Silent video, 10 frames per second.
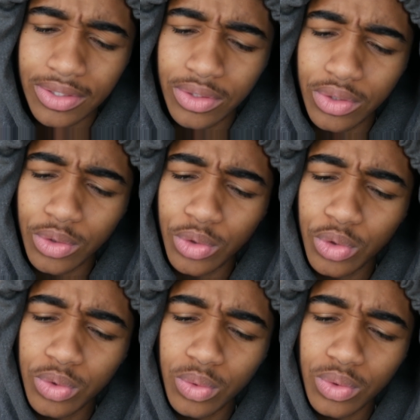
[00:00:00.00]
Do you
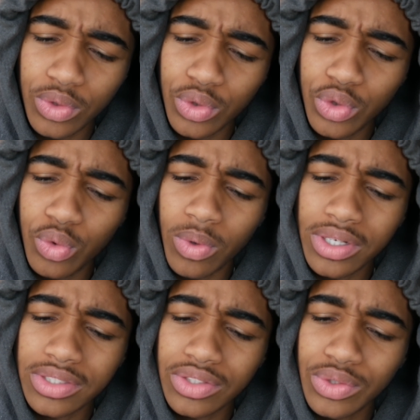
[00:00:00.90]
do you
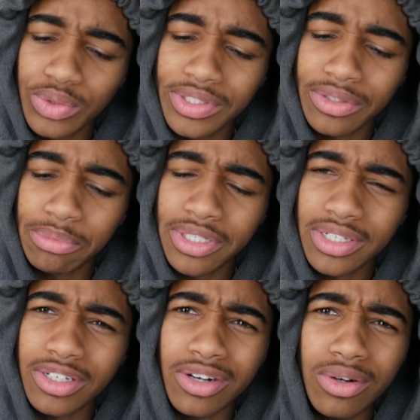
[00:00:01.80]
want to still be a
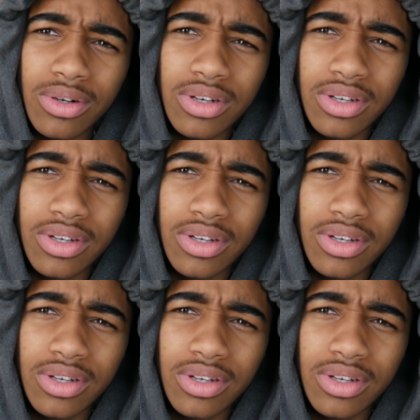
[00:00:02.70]
girl?